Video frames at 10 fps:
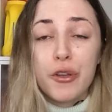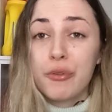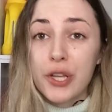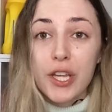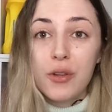
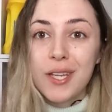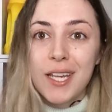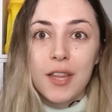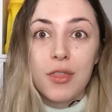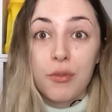You really only
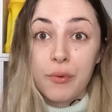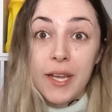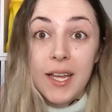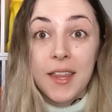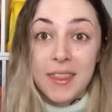need
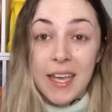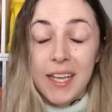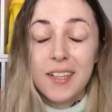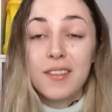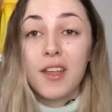three
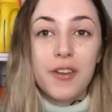things.